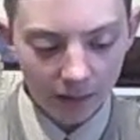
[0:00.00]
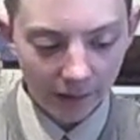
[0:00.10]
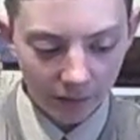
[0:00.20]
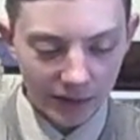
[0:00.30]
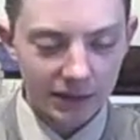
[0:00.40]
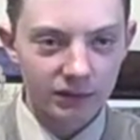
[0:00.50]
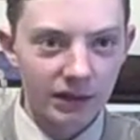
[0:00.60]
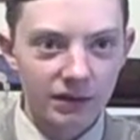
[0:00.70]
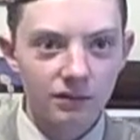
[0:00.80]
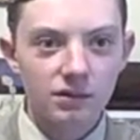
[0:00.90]
I like it.
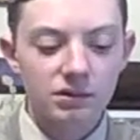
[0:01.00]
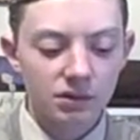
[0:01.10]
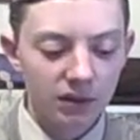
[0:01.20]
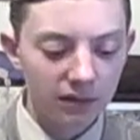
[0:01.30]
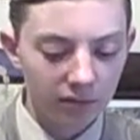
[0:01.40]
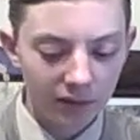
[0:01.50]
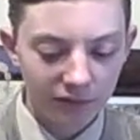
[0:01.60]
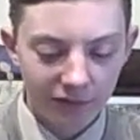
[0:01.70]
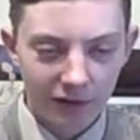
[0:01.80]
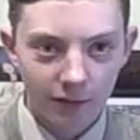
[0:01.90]
I can easily
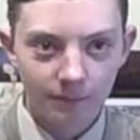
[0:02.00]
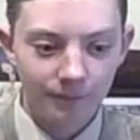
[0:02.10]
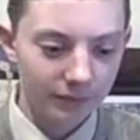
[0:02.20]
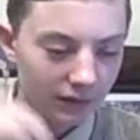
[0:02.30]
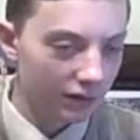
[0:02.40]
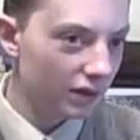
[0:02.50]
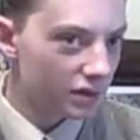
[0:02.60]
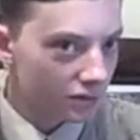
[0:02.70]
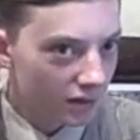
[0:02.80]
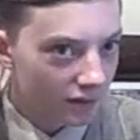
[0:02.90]
drink
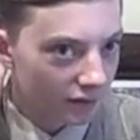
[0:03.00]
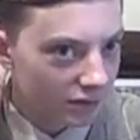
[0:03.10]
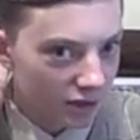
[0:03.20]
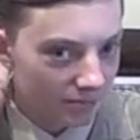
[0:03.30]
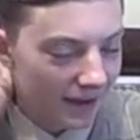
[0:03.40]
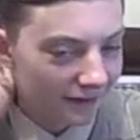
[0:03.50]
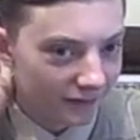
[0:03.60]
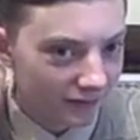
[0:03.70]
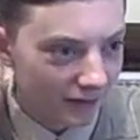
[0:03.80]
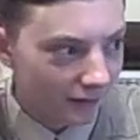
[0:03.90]
it. Easily just pound
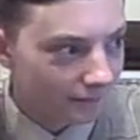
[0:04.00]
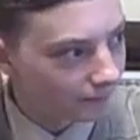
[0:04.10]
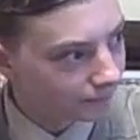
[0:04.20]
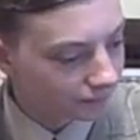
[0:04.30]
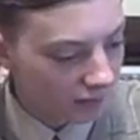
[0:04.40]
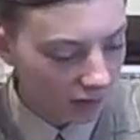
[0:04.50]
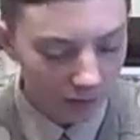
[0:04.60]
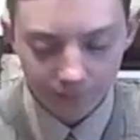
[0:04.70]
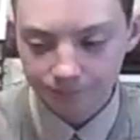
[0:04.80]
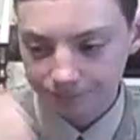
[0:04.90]
it down, you
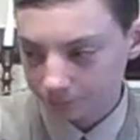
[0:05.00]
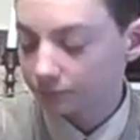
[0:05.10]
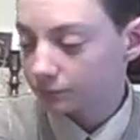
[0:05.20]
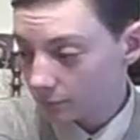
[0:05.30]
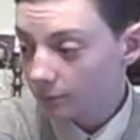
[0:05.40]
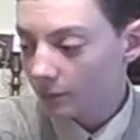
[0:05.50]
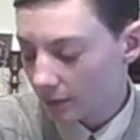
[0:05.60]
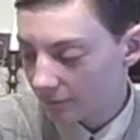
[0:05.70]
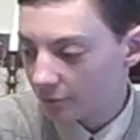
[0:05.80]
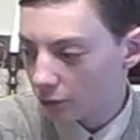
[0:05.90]
know?
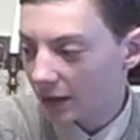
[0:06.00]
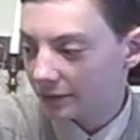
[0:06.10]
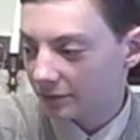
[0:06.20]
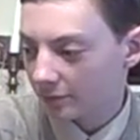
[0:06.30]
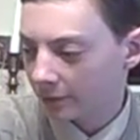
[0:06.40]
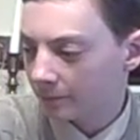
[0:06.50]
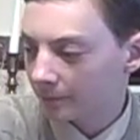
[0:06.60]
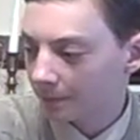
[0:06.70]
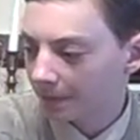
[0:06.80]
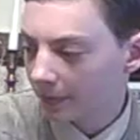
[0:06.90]
Quite easily.
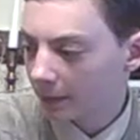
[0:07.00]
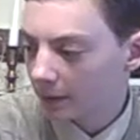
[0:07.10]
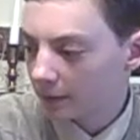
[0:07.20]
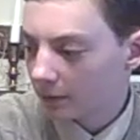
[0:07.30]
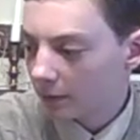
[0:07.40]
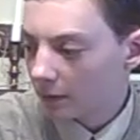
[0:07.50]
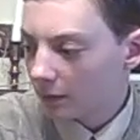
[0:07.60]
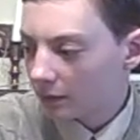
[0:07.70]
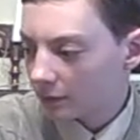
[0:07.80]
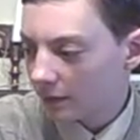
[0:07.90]

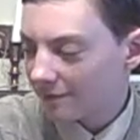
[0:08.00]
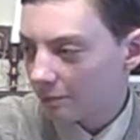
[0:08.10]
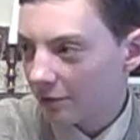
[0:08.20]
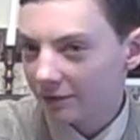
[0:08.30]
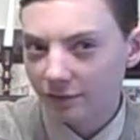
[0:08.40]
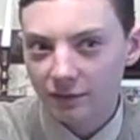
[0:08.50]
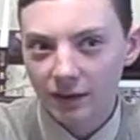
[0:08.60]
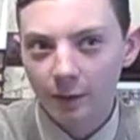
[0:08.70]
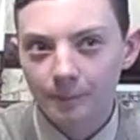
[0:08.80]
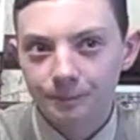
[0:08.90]
And it leaves a pleasant
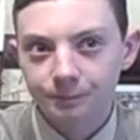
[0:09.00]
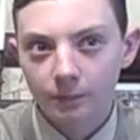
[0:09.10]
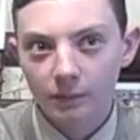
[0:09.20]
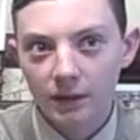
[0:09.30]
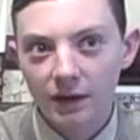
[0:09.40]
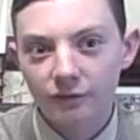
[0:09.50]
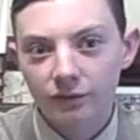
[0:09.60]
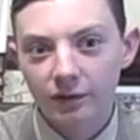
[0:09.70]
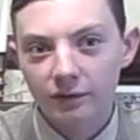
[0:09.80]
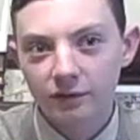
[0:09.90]

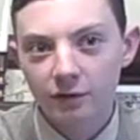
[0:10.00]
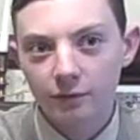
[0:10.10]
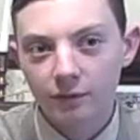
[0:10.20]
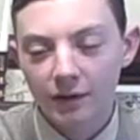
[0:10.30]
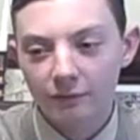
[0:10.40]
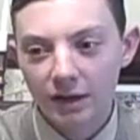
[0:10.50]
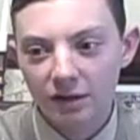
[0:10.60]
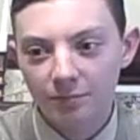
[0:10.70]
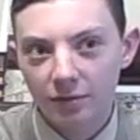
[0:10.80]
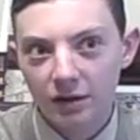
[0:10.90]
aftertaste too, like a
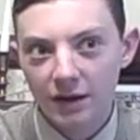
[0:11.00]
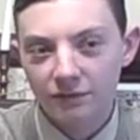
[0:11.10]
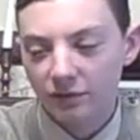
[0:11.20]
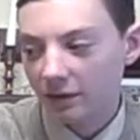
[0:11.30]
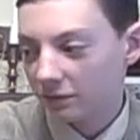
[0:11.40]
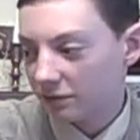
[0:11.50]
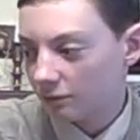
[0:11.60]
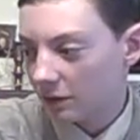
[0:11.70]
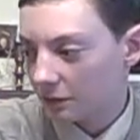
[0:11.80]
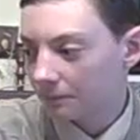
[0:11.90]
raspberry aftertaste as
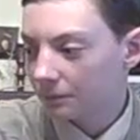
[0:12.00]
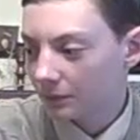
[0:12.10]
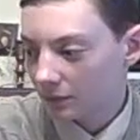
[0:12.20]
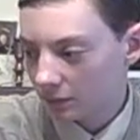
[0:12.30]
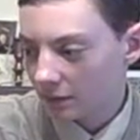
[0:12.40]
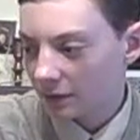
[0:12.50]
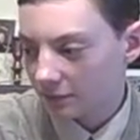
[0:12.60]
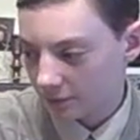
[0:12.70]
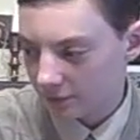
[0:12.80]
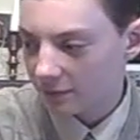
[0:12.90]
well.
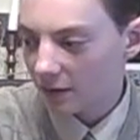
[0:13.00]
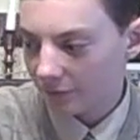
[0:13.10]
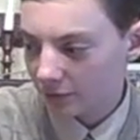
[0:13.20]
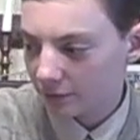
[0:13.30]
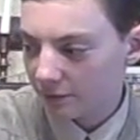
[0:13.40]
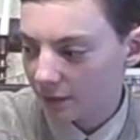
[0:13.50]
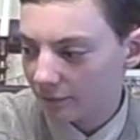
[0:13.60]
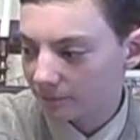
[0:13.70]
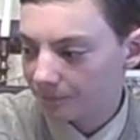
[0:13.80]
Nice, good stuff, good stuff.